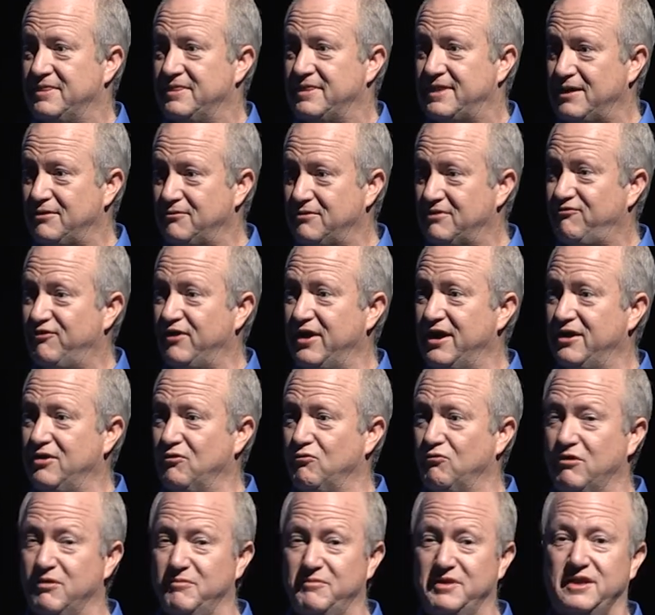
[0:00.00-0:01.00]
They would find a
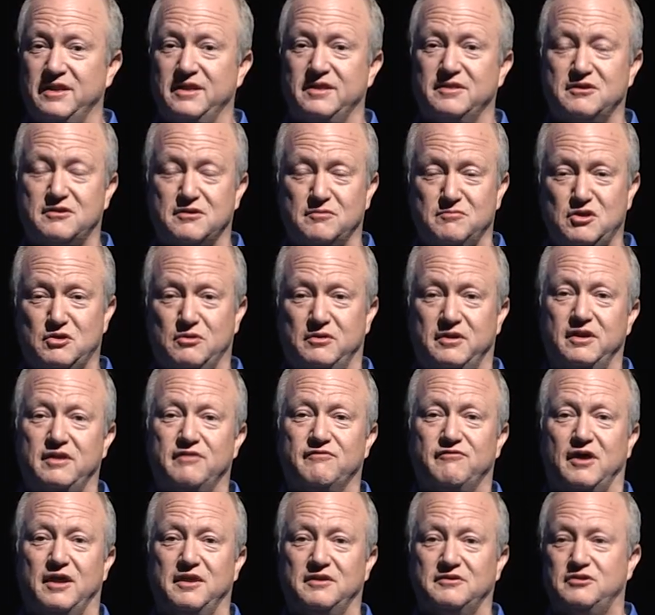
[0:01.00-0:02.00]
woman in the community,
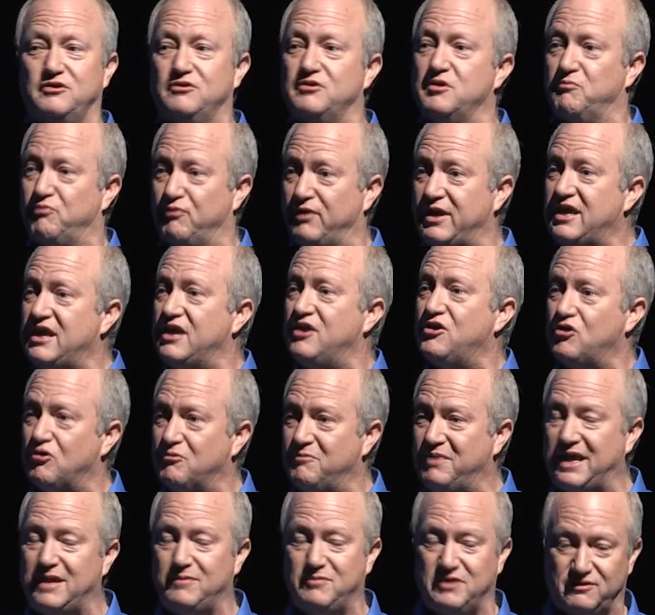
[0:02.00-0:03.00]
a volunteer, to bring in her
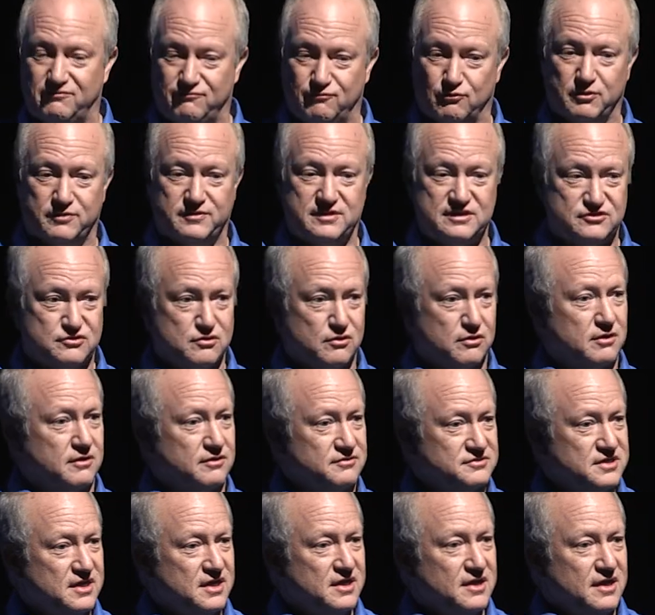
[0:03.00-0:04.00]
baby for these
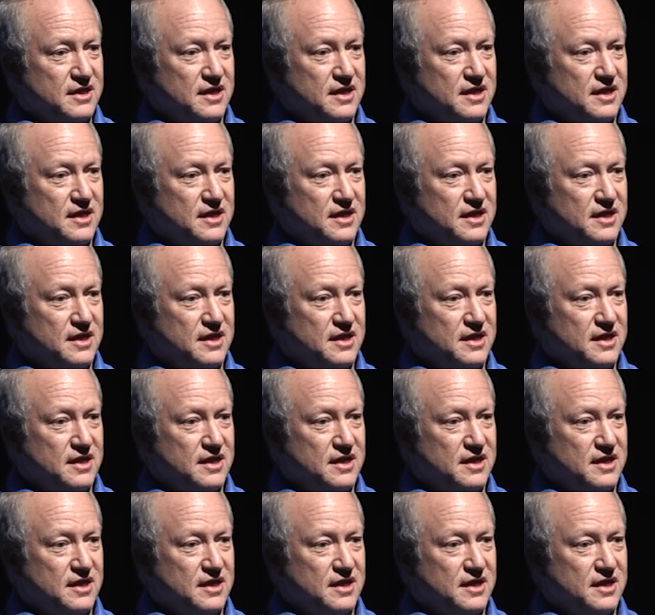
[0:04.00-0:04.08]
girls.